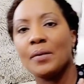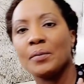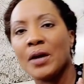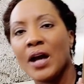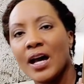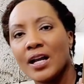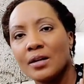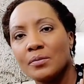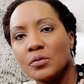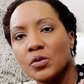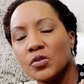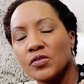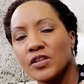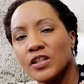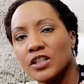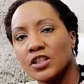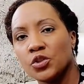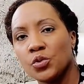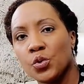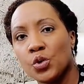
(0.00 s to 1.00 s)
kind of
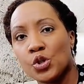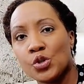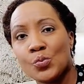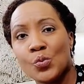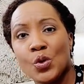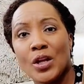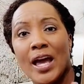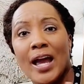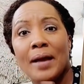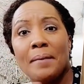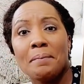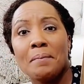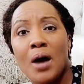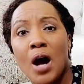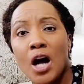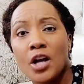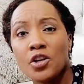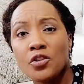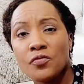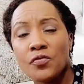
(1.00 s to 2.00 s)
moving towards more like
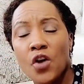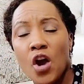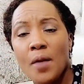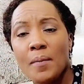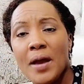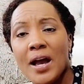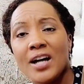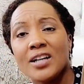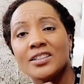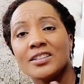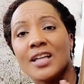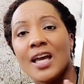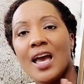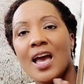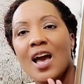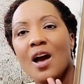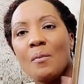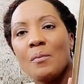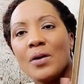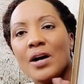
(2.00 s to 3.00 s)
modern farmhouse.
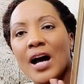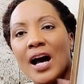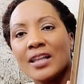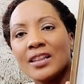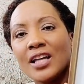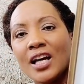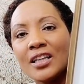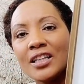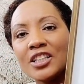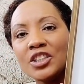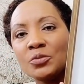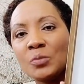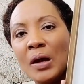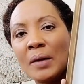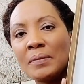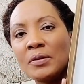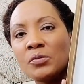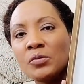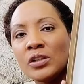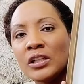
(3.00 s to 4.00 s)
But I thought this might
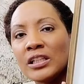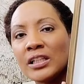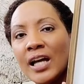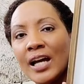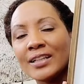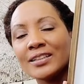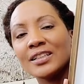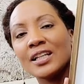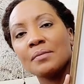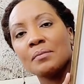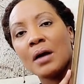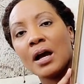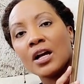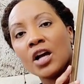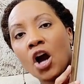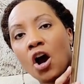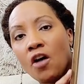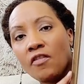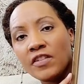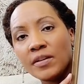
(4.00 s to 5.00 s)
be really nice in my
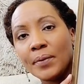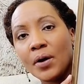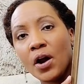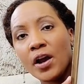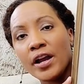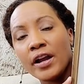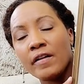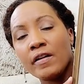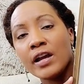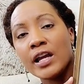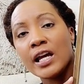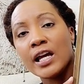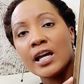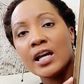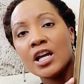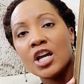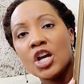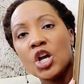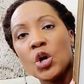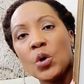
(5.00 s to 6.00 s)
coffee bar area
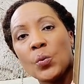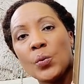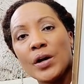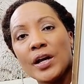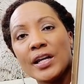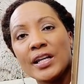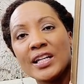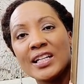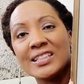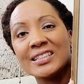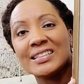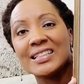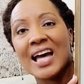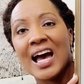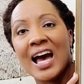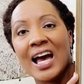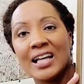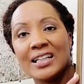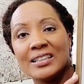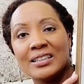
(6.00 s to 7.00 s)
when it's
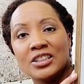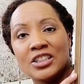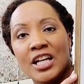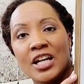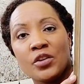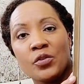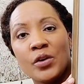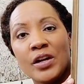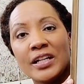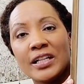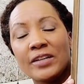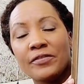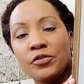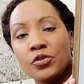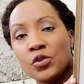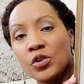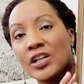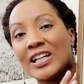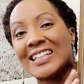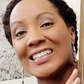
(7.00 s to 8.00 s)
not decorated
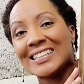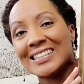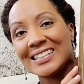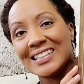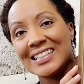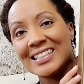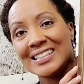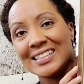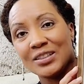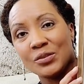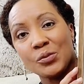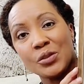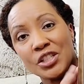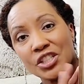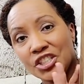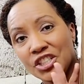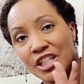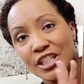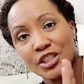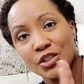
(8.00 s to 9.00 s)
for a season, when
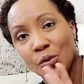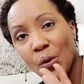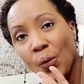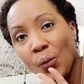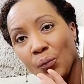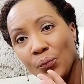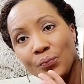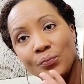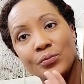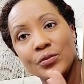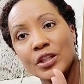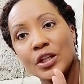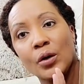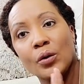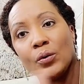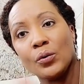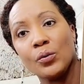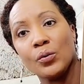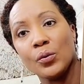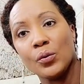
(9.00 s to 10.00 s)
it's just, you know,